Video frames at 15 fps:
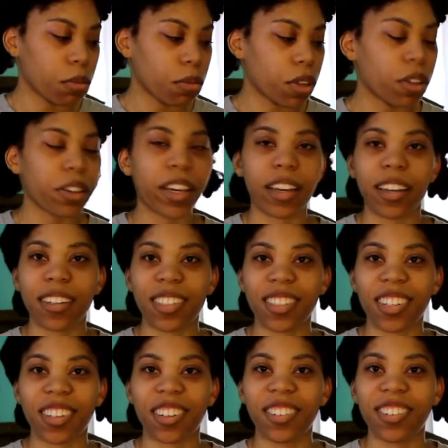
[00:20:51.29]
okay,
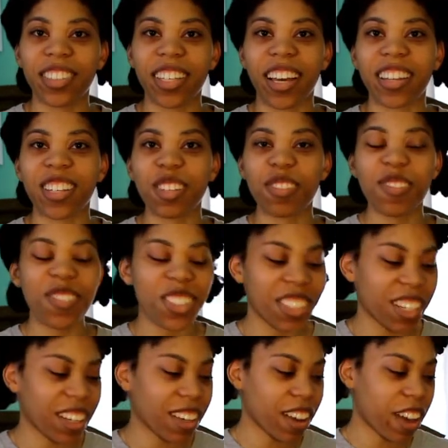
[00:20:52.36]
so yeah, that's pretty much it.